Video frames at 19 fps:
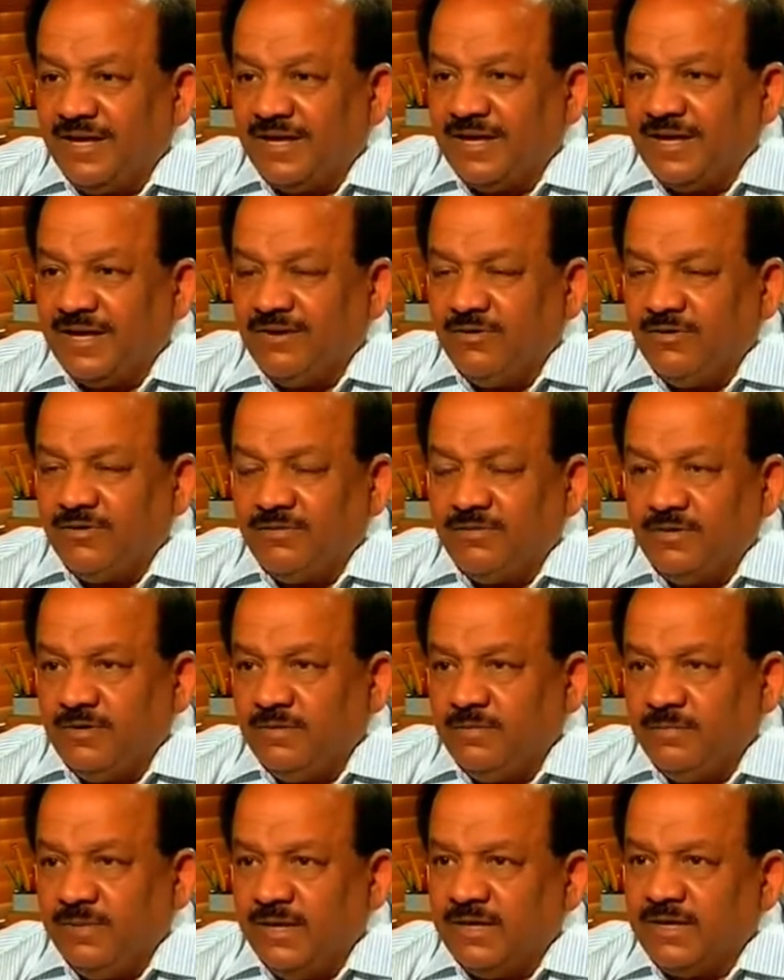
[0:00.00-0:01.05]
i cannot
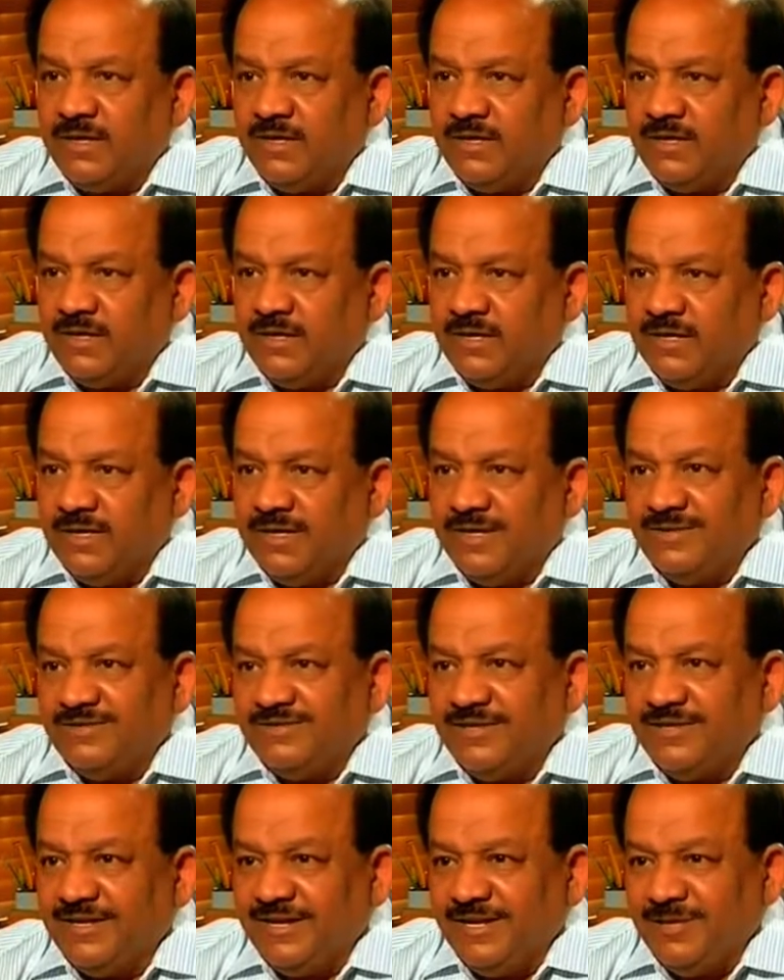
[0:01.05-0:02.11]
uh, make uh,
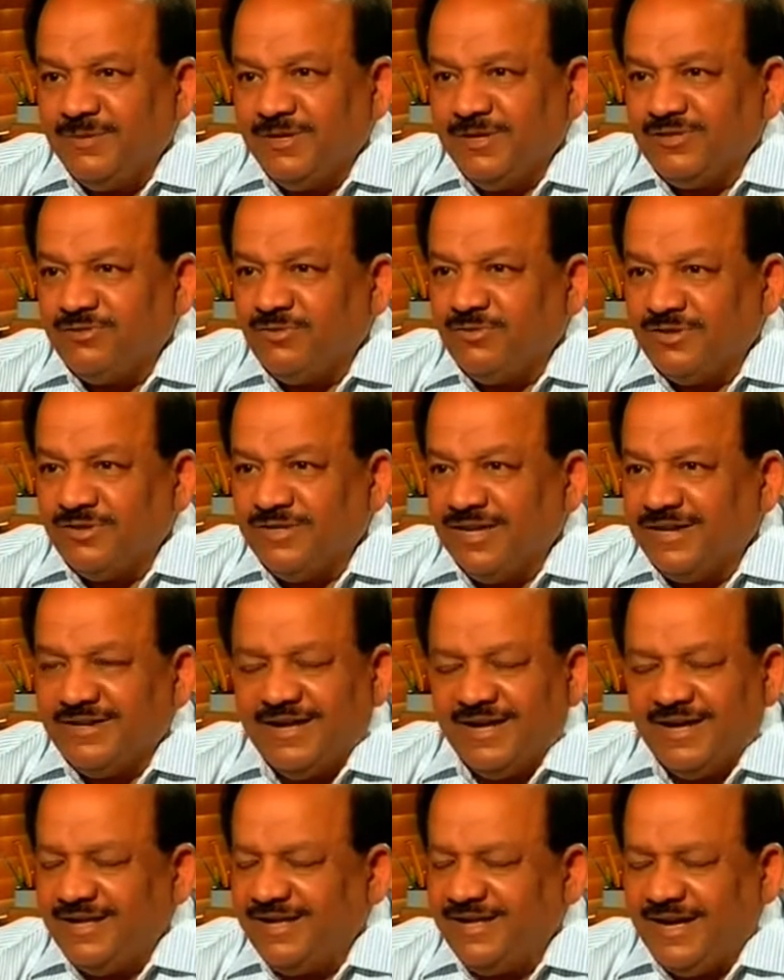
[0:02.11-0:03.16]
indians guinea pigs for
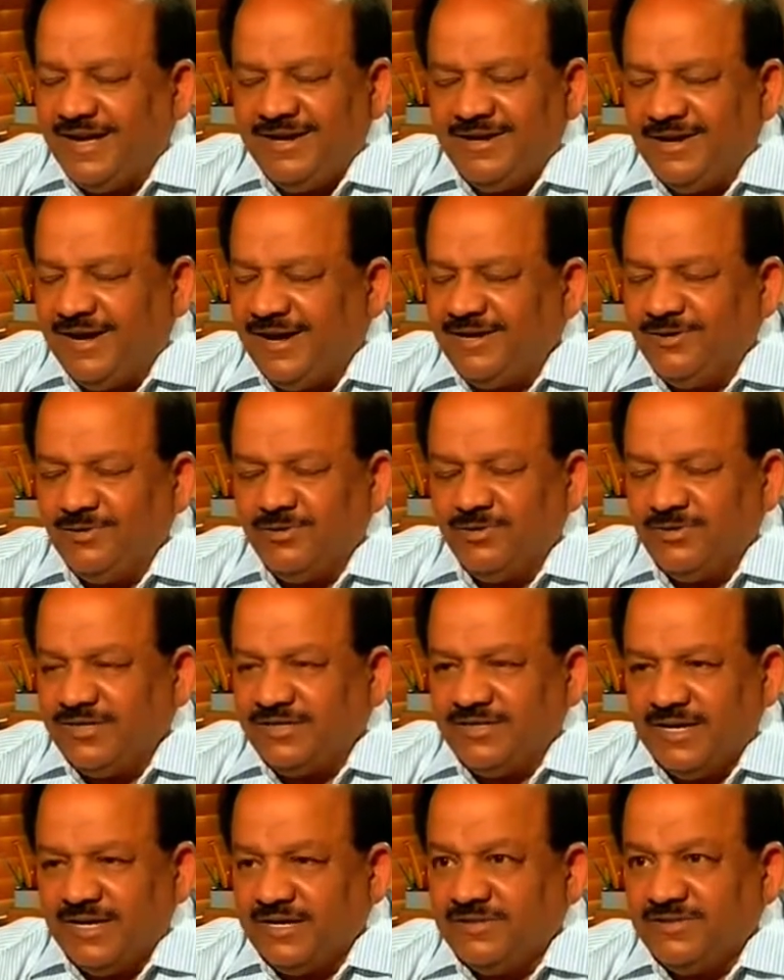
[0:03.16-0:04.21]
that i i, I don't
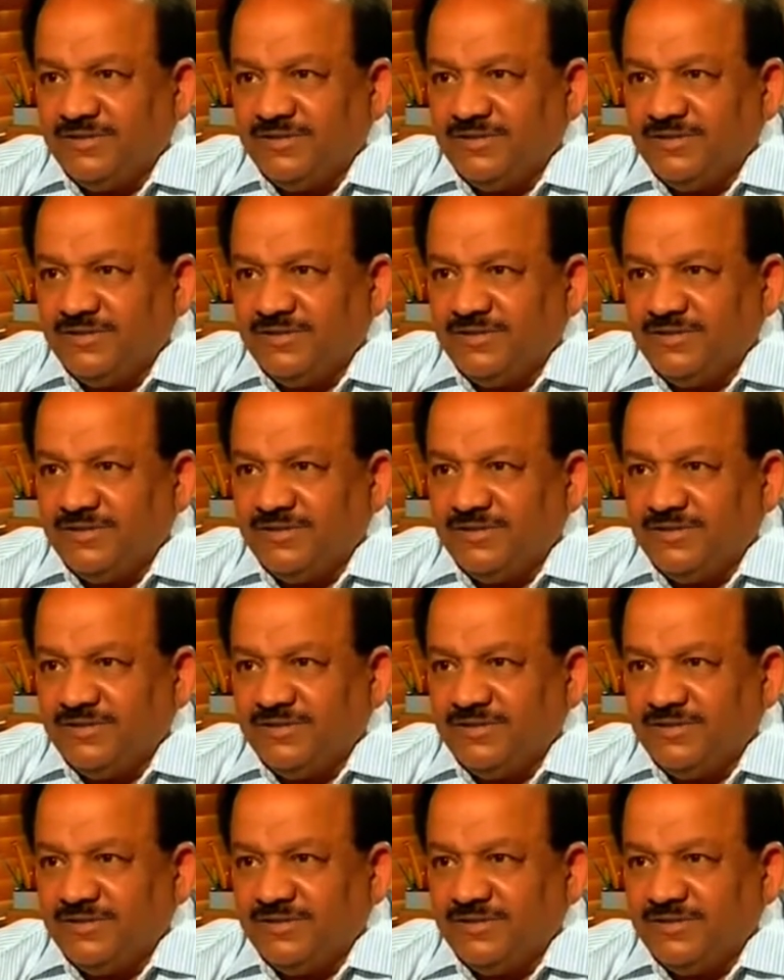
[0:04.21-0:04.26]
think so